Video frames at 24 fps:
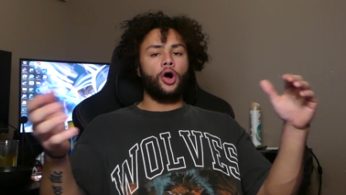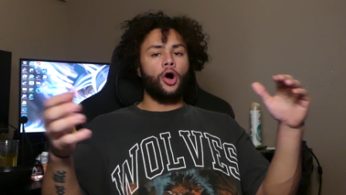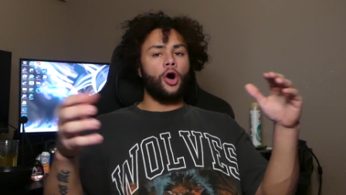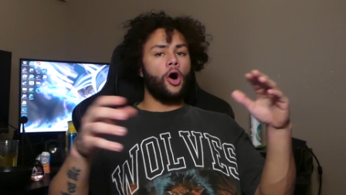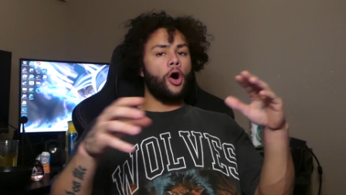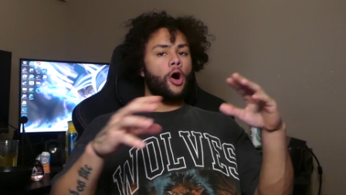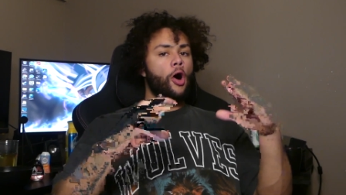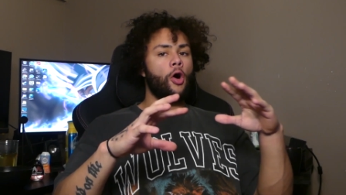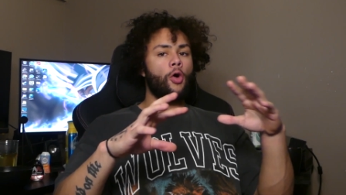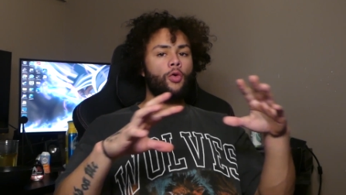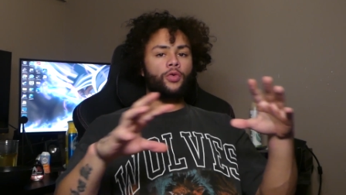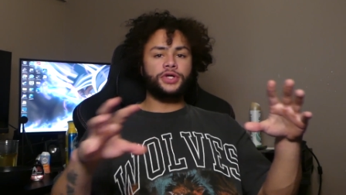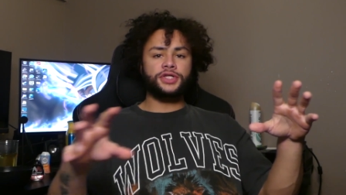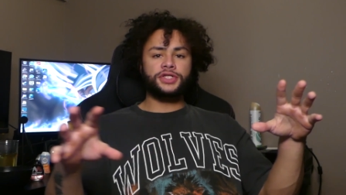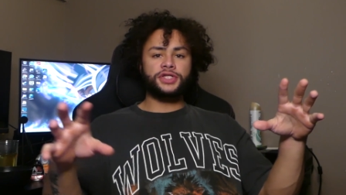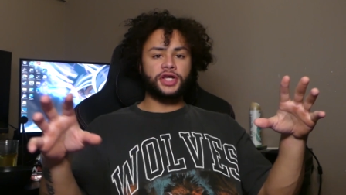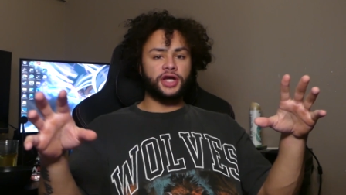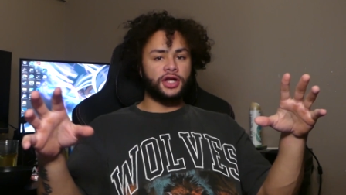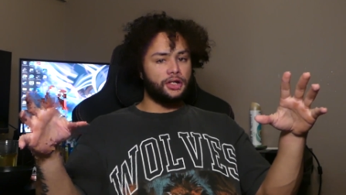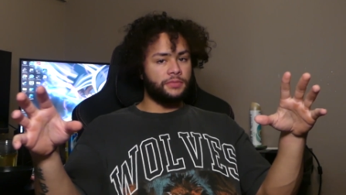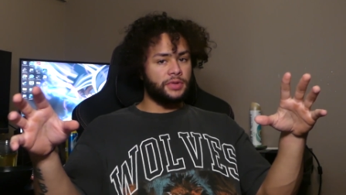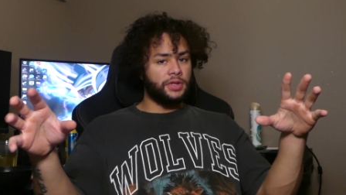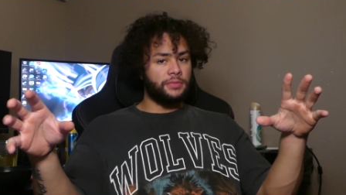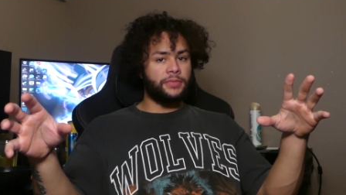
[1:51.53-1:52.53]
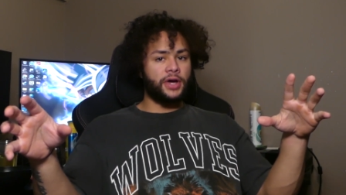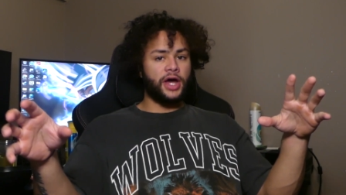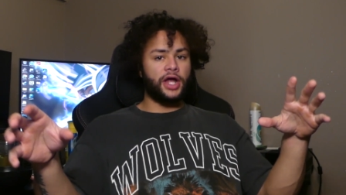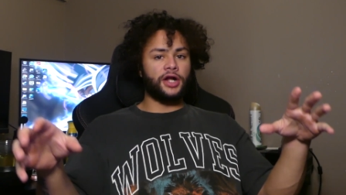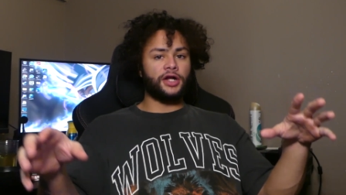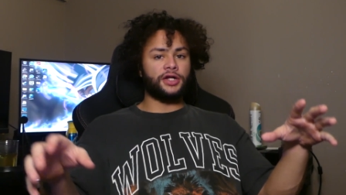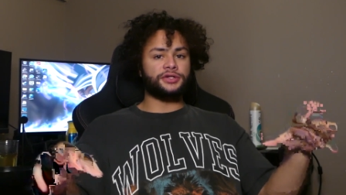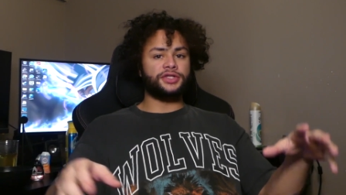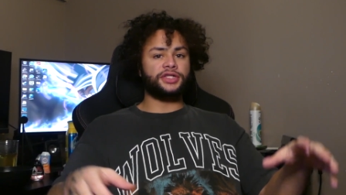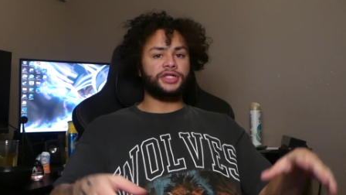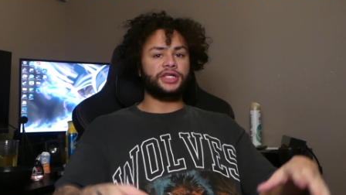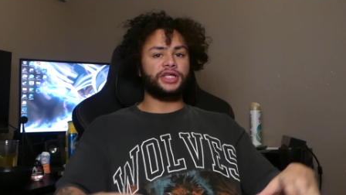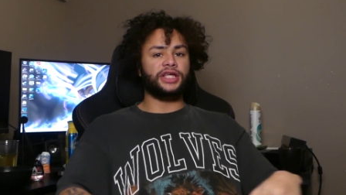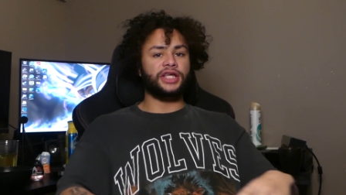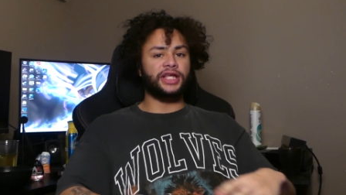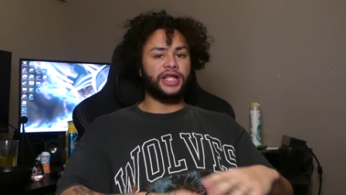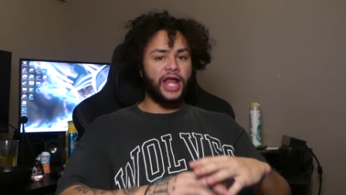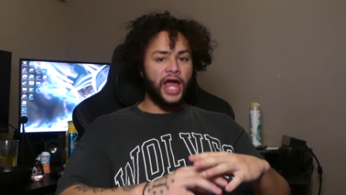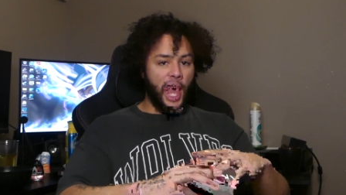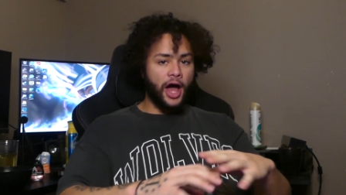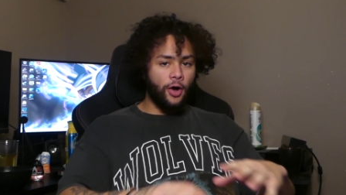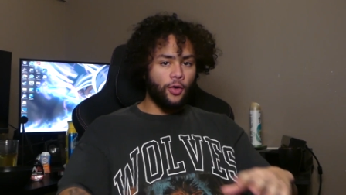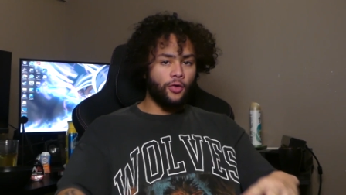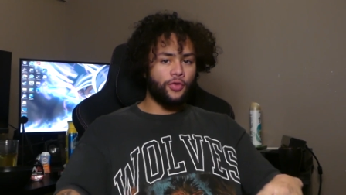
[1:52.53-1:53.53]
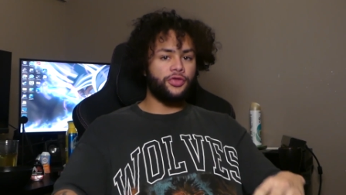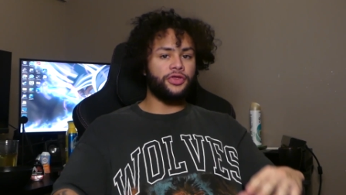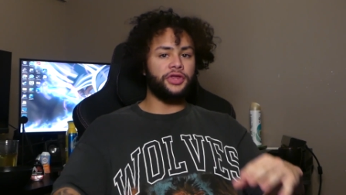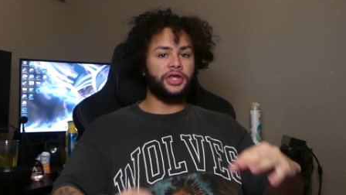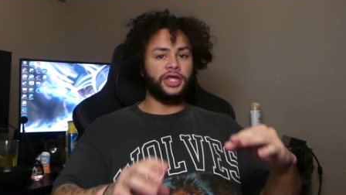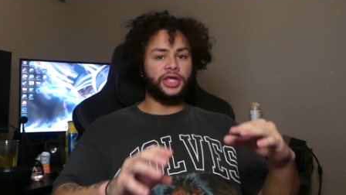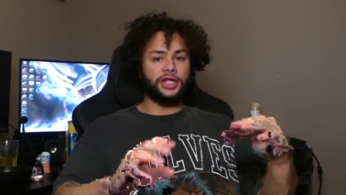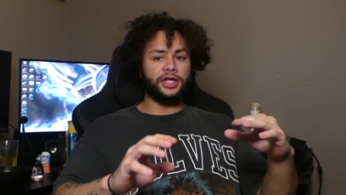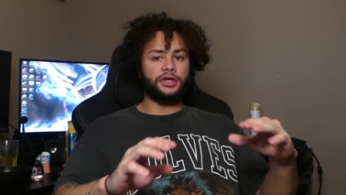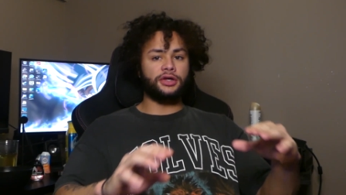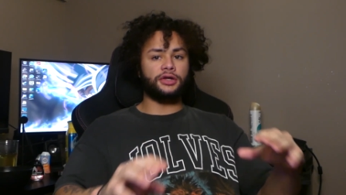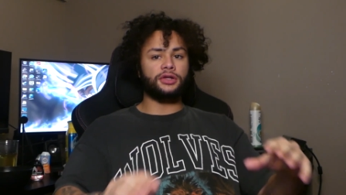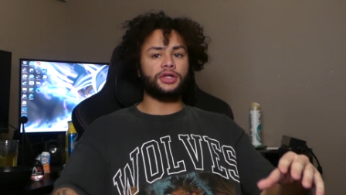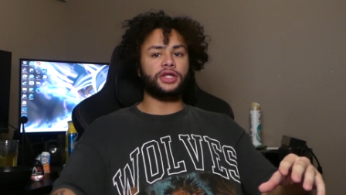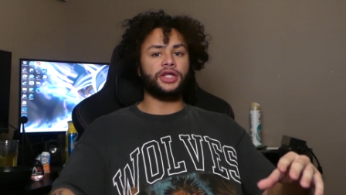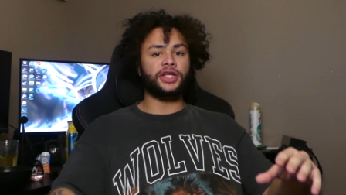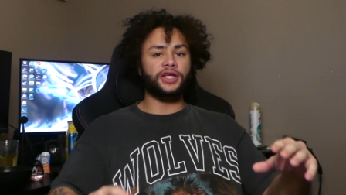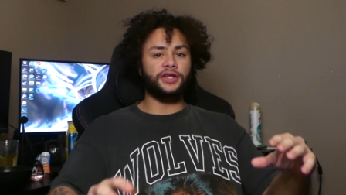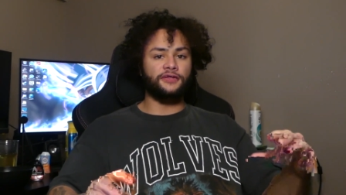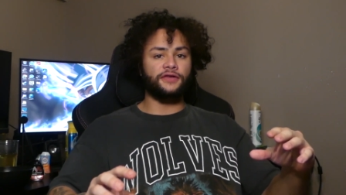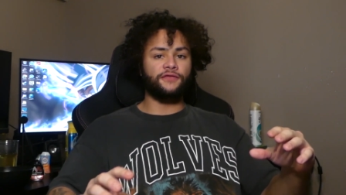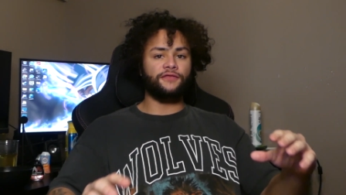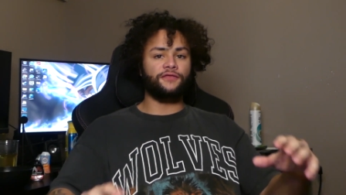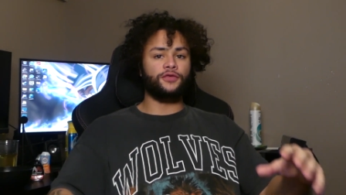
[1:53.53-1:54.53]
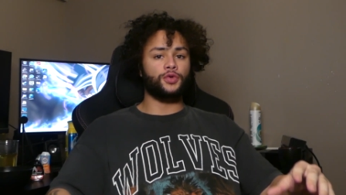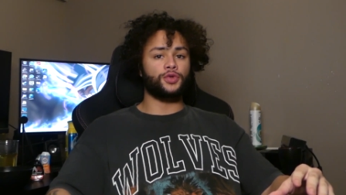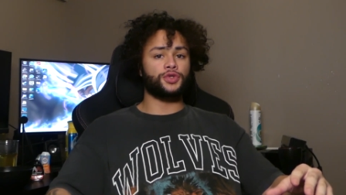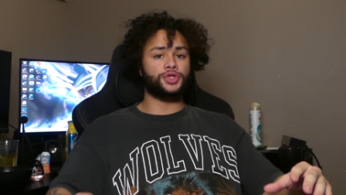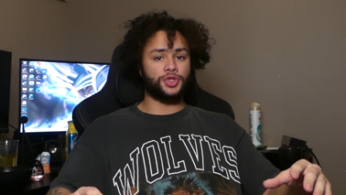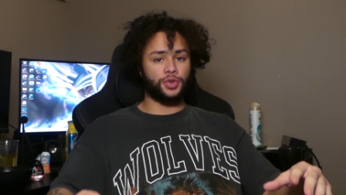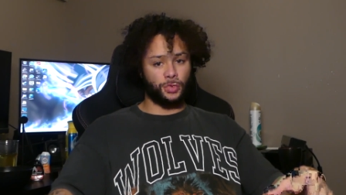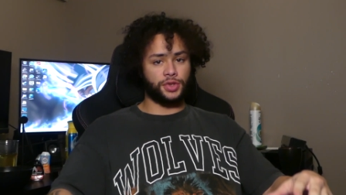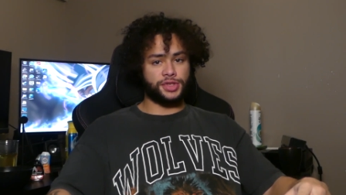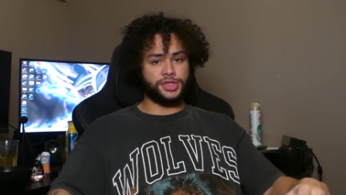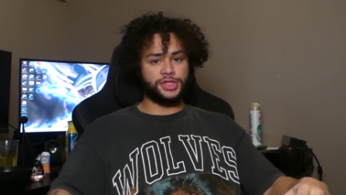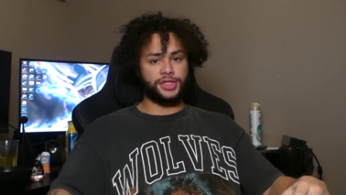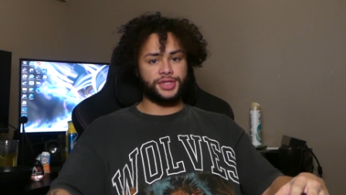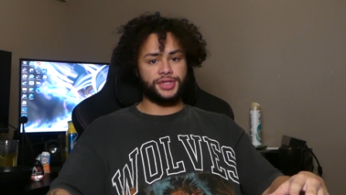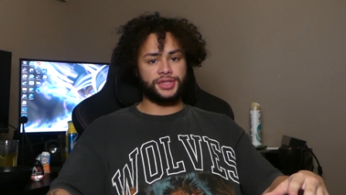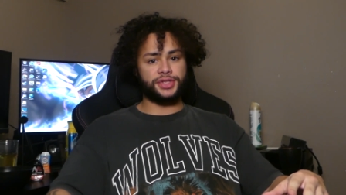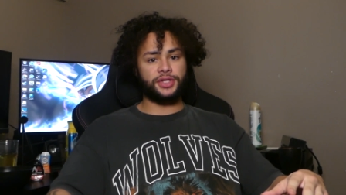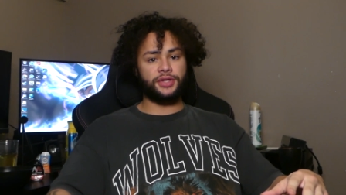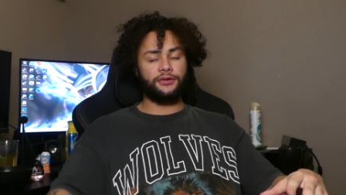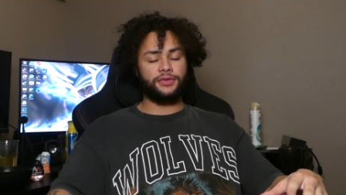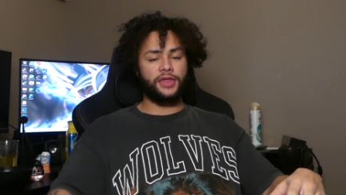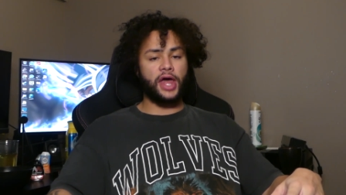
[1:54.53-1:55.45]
always going to be better to eat healthy, clean food sources,